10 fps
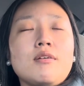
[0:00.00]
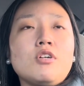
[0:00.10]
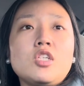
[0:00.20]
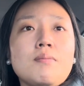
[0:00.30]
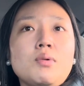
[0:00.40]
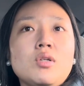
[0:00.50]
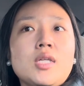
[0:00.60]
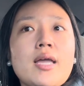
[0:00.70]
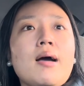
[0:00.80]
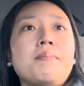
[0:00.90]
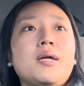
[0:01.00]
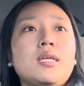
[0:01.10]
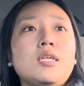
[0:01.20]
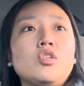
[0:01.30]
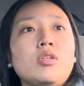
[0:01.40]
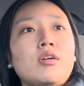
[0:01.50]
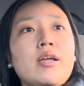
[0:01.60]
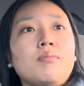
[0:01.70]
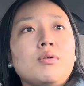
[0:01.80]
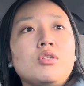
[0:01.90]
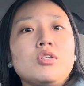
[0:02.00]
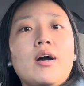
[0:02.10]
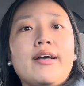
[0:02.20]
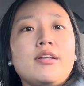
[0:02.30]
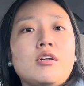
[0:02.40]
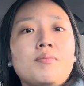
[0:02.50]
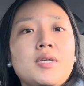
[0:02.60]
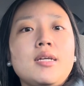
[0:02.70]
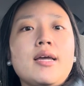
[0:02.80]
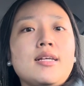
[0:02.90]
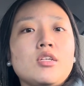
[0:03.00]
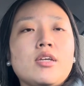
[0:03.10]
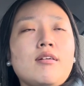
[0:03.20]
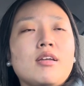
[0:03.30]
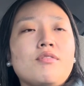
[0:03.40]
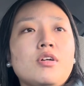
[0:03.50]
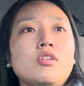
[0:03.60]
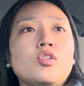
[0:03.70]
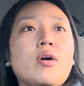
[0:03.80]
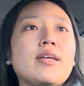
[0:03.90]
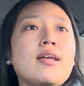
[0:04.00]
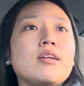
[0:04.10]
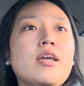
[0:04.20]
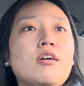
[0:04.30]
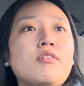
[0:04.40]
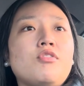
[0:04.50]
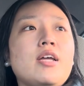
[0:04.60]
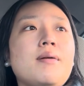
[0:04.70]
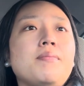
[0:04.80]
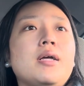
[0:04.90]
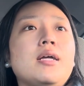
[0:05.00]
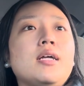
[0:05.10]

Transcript: For example, they have money, so they're able to hire me as a caregiver, so I can care for them,